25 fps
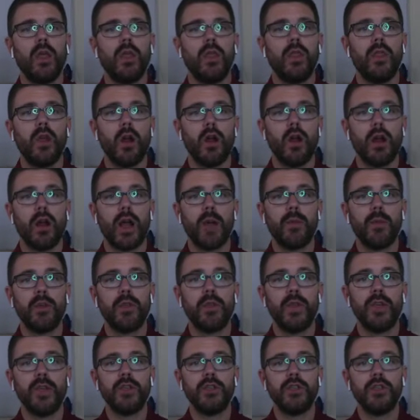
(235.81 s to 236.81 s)
There are a couple
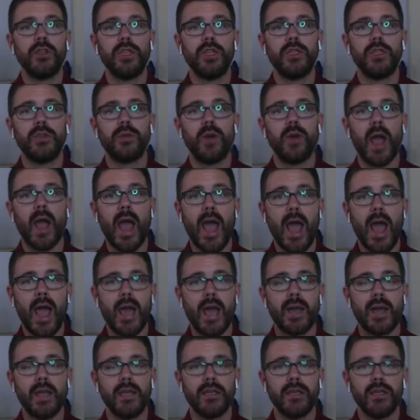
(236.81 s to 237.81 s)
things you need to
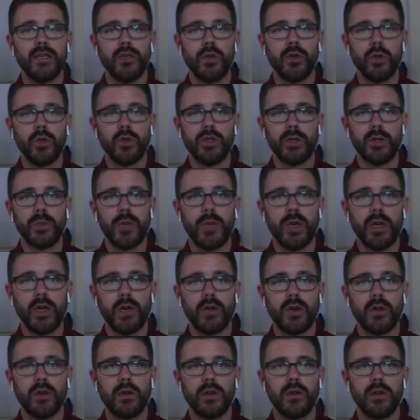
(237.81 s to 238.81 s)
add into your notes up
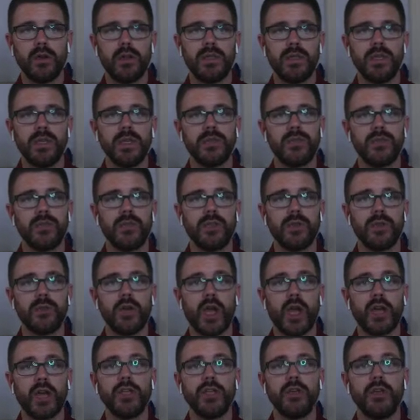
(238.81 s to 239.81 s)
here. It says for
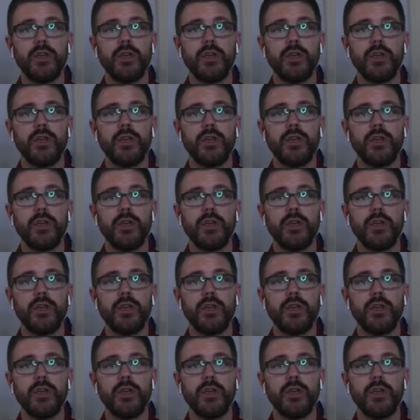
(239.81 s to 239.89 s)
subtraction,